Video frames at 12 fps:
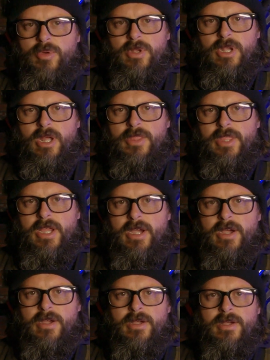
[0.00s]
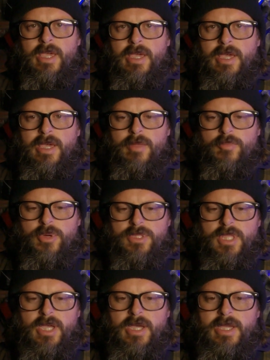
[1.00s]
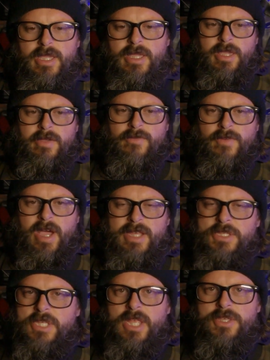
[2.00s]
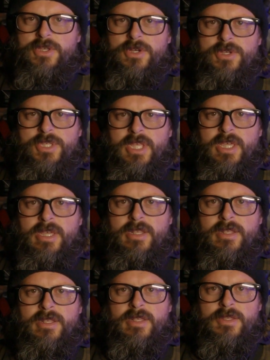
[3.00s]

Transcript: put it on there and put the EFI sensors in.